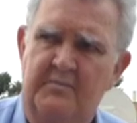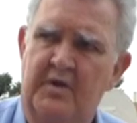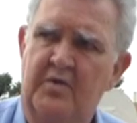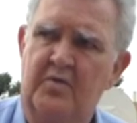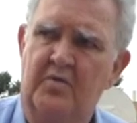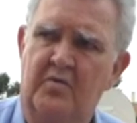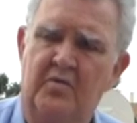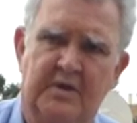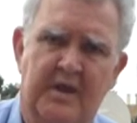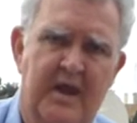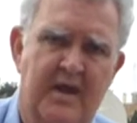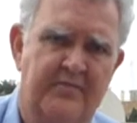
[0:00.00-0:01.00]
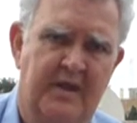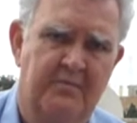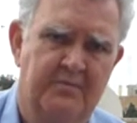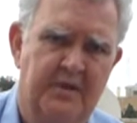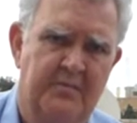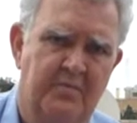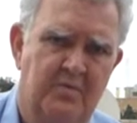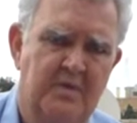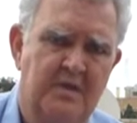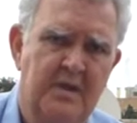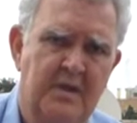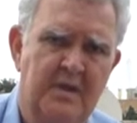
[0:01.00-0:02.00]
someone who looked after people,
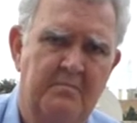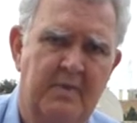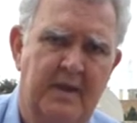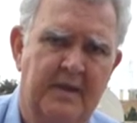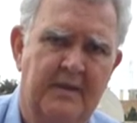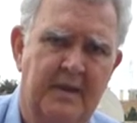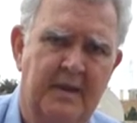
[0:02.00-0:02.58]
but